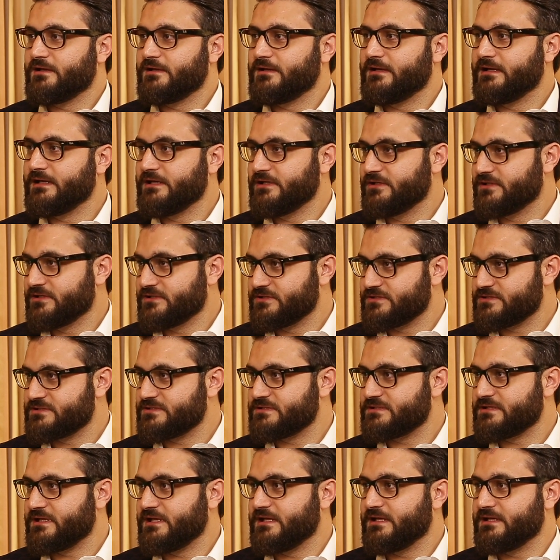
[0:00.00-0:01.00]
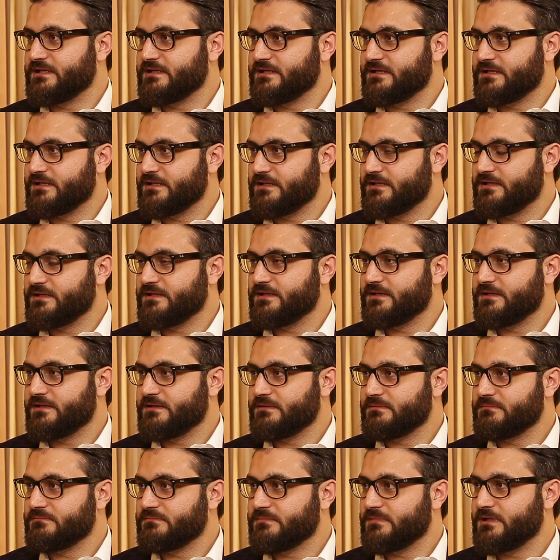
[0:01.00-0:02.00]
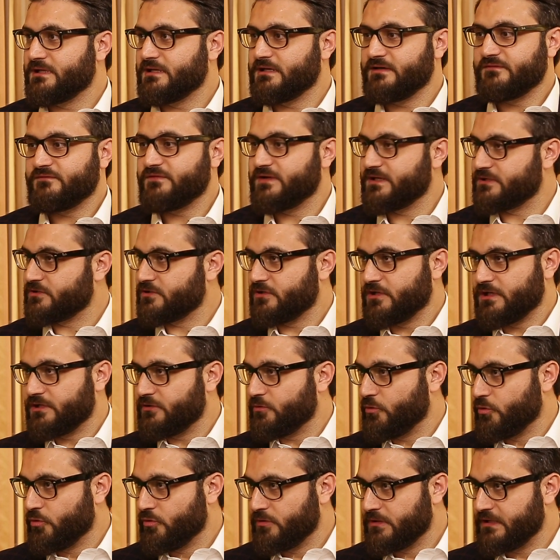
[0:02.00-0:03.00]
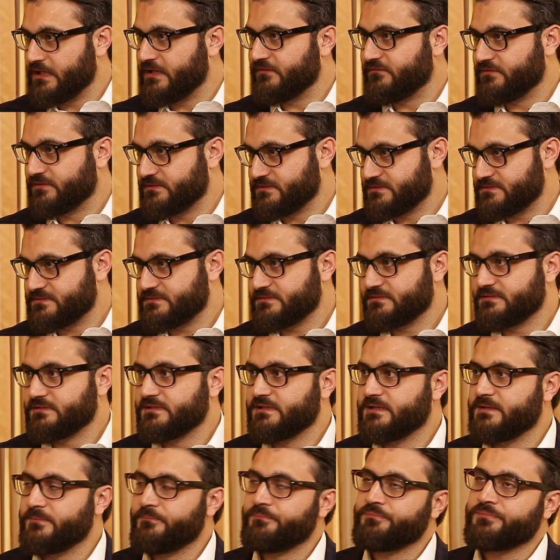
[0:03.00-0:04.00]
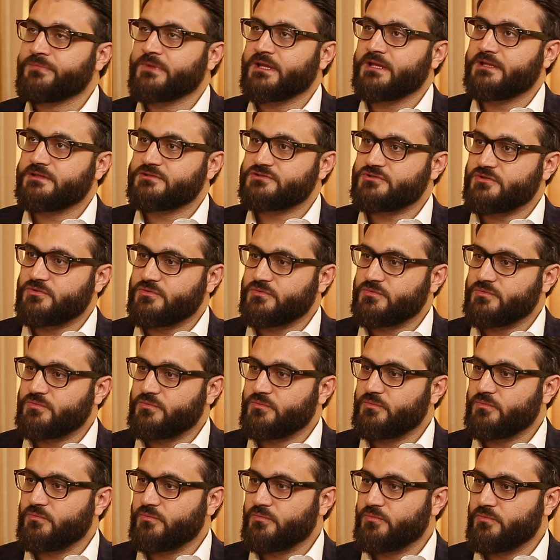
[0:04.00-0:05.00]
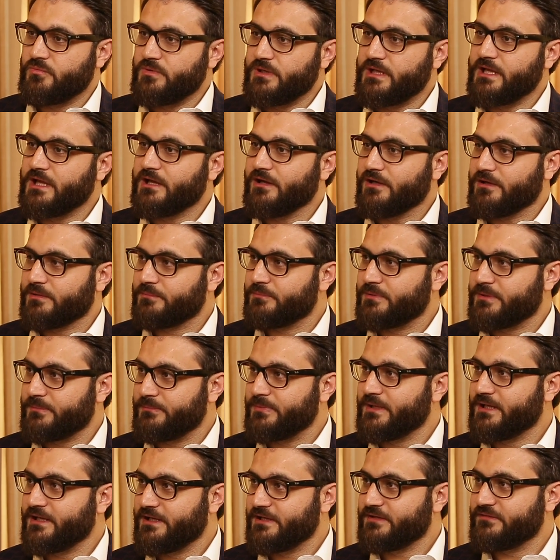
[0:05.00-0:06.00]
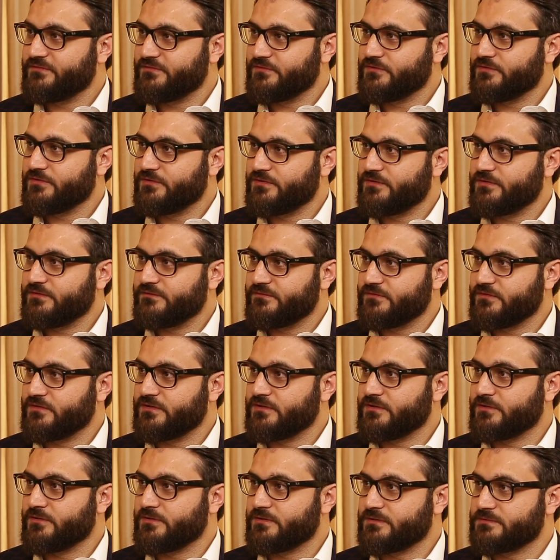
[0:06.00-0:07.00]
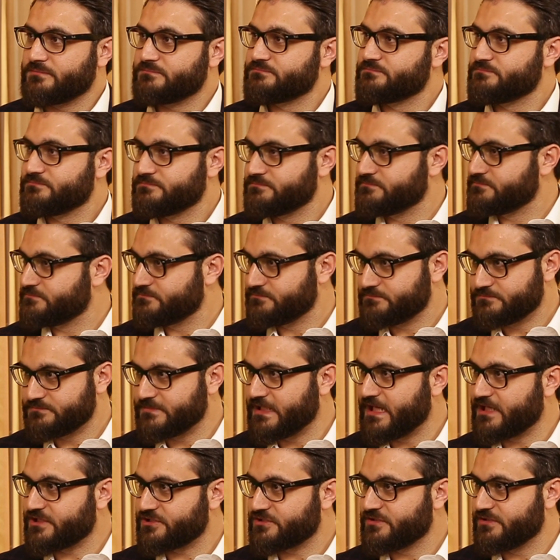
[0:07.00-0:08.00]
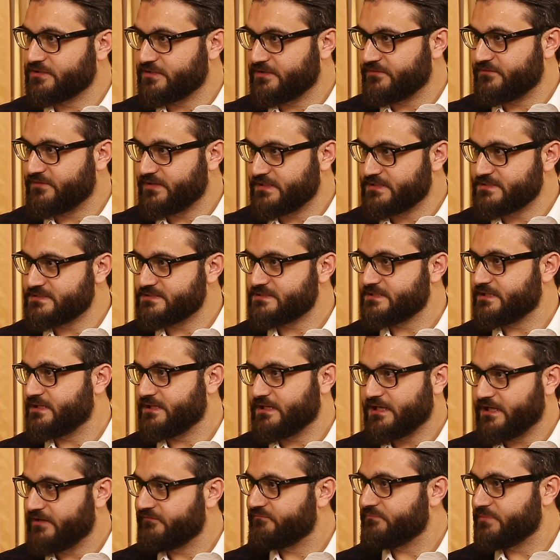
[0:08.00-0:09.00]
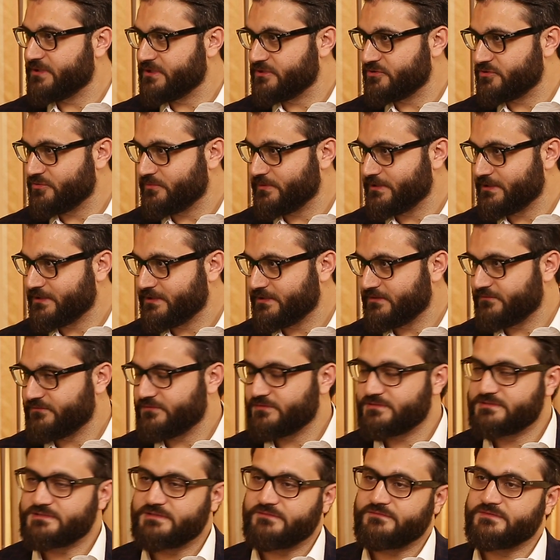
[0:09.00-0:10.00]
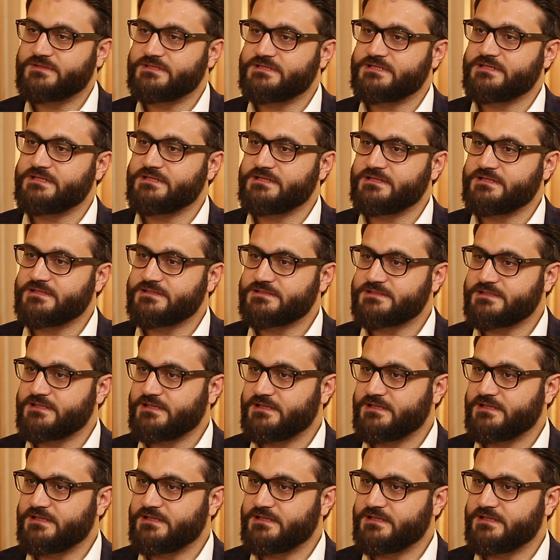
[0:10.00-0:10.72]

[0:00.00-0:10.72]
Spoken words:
leaders in effect at all levels. So we are prepared for our national defense and have been doing it for 17 years.